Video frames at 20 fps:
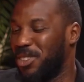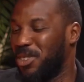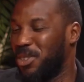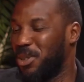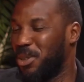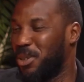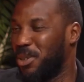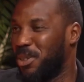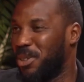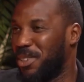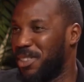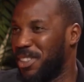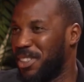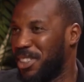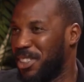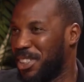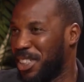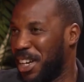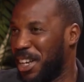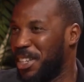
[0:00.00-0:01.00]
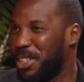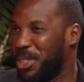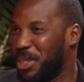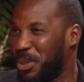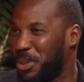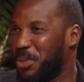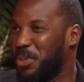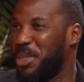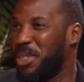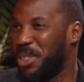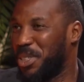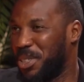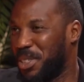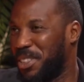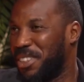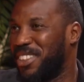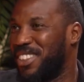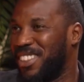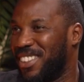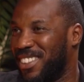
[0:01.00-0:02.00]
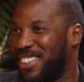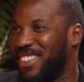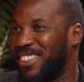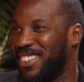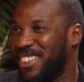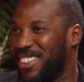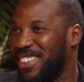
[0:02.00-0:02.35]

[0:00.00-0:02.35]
your challenges were just